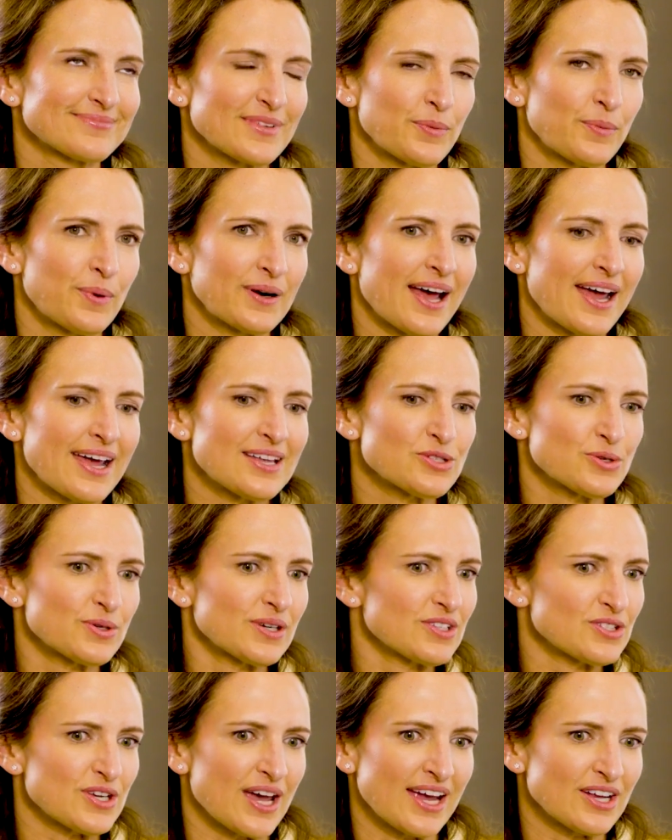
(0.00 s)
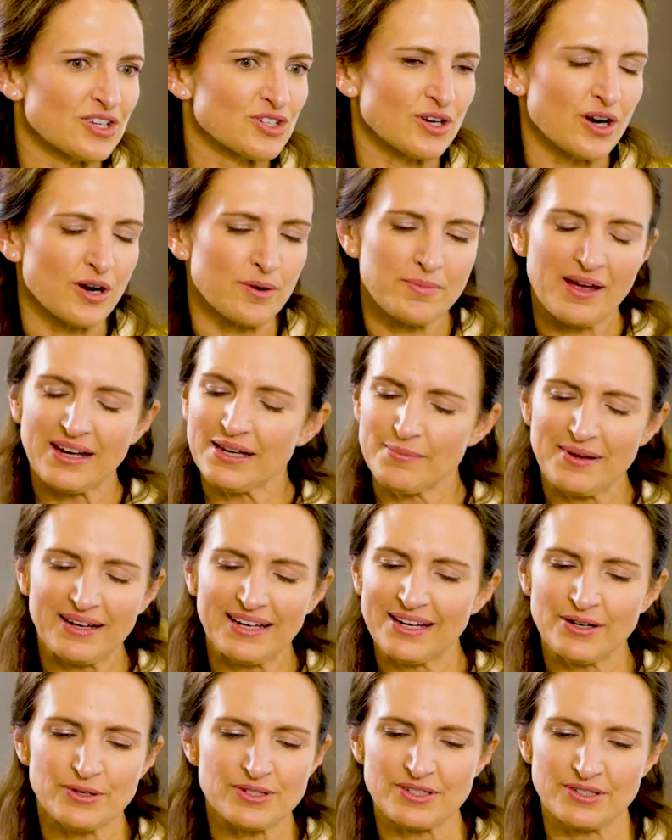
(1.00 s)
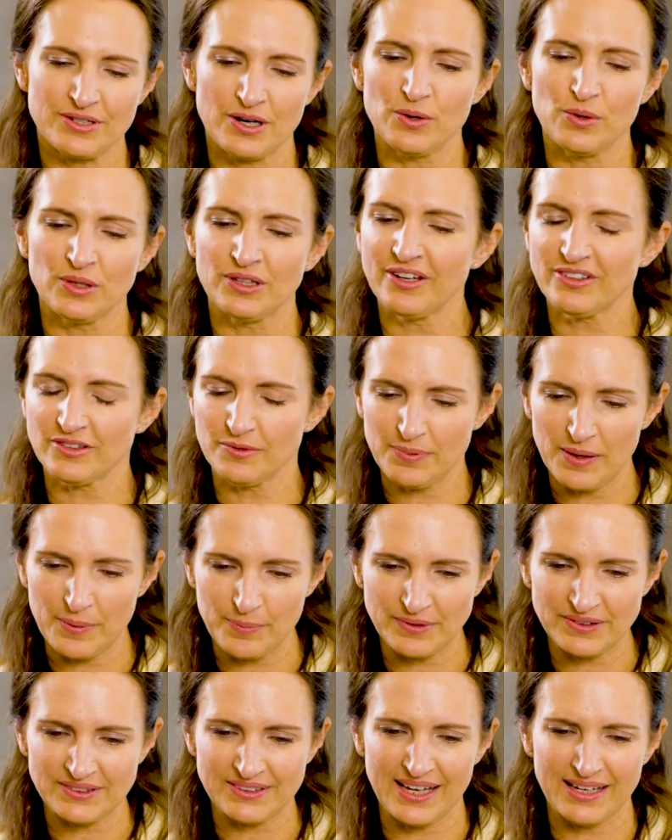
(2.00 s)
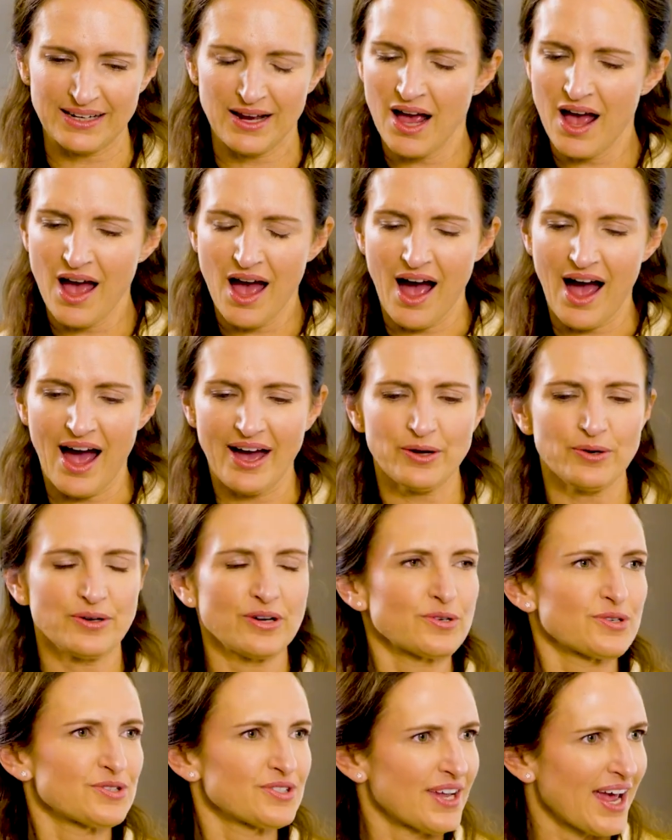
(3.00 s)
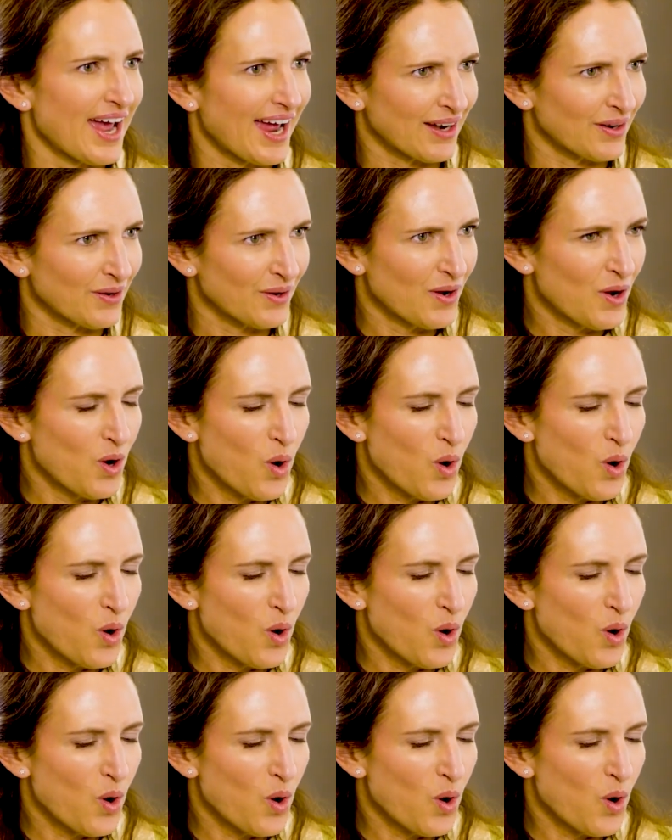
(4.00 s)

when I entered into HR many, many years ago, a lot of people said, I don't understand.